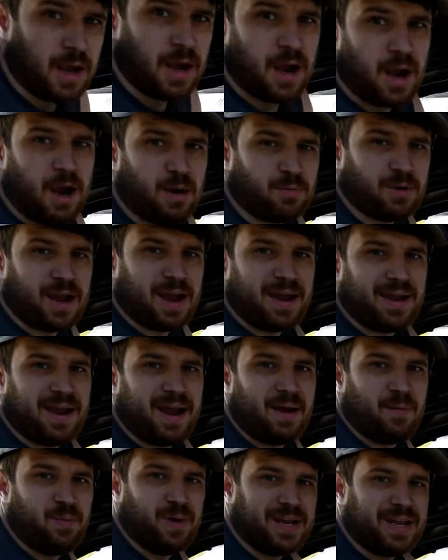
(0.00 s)
Okay,
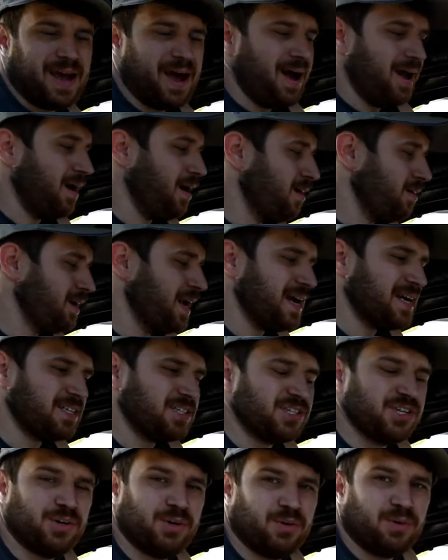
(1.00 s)
and we got our
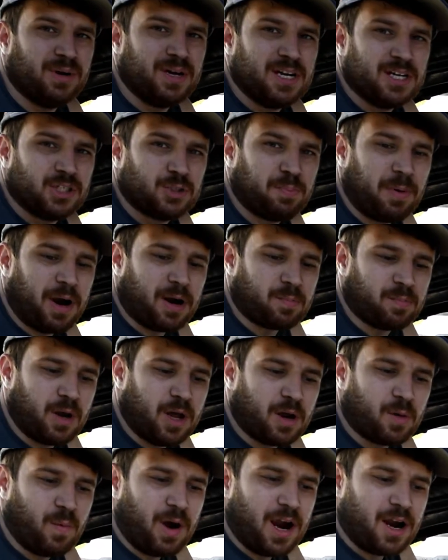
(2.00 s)
last 2 spark
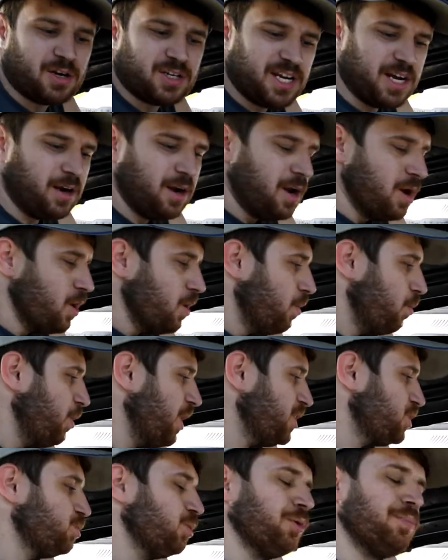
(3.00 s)
plug wires here,
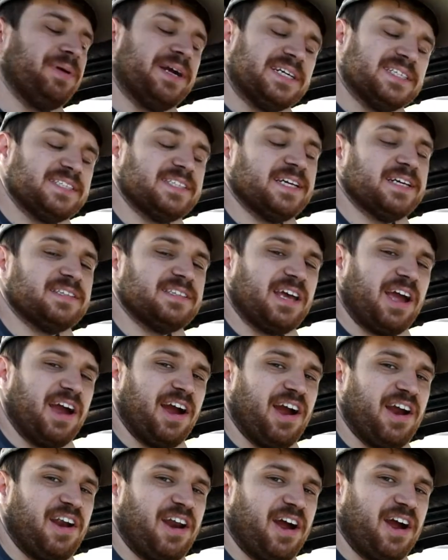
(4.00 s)
which will be 6
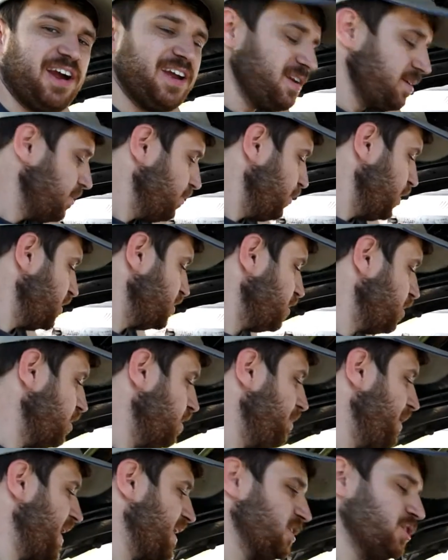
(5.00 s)
and 8, which are
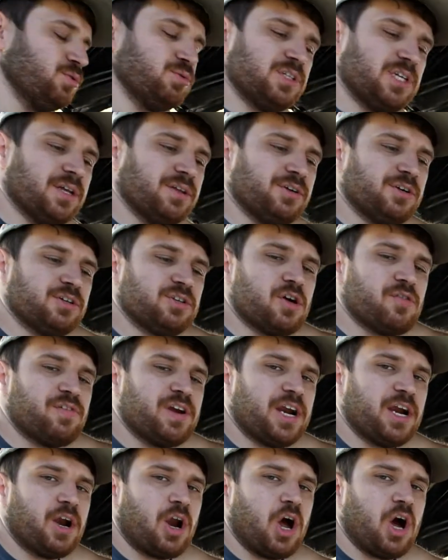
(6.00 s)
the back 2 cylinders over
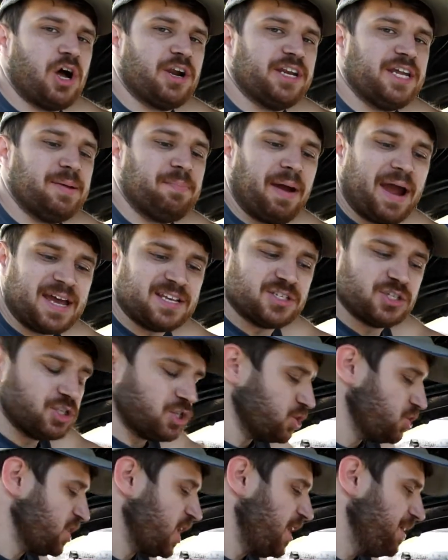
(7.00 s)
here on the
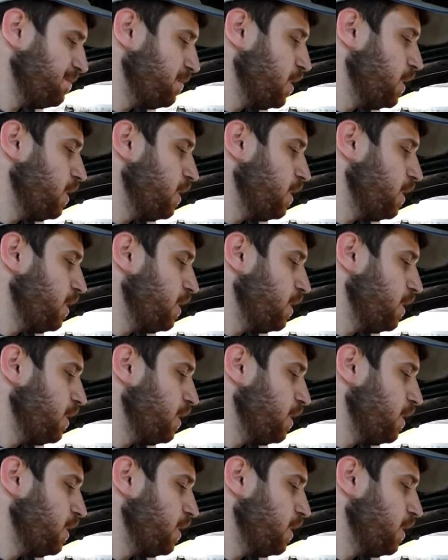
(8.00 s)
passenger side.